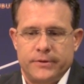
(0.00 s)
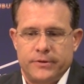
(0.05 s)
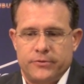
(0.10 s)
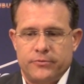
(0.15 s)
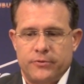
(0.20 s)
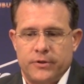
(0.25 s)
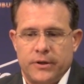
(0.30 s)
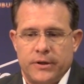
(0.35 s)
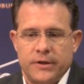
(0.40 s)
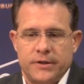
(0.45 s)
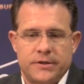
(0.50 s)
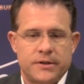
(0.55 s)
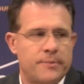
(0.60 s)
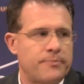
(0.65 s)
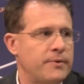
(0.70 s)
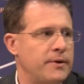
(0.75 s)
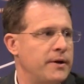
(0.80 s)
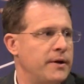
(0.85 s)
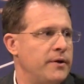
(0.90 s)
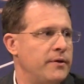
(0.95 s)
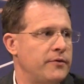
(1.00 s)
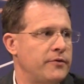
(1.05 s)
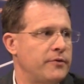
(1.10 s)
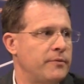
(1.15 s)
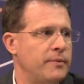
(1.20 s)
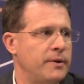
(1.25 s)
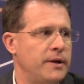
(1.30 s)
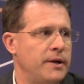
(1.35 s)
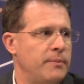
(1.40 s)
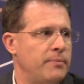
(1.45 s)
really something else.
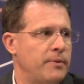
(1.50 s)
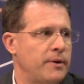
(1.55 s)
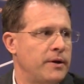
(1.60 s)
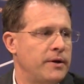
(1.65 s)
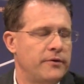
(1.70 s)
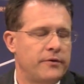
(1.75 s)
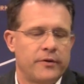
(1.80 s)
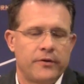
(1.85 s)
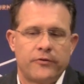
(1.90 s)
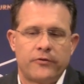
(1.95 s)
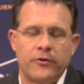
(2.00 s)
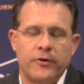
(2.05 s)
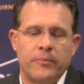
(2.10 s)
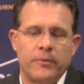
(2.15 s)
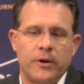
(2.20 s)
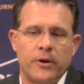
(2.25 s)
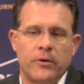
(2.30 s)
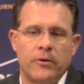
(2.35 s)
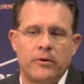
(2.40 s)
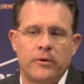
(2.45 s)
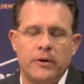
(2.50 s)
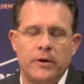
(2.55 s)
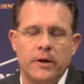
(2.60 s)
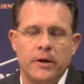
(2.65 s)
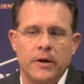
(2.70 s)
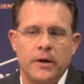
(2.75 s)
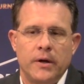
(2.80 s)
I mean, he plays extremely hard.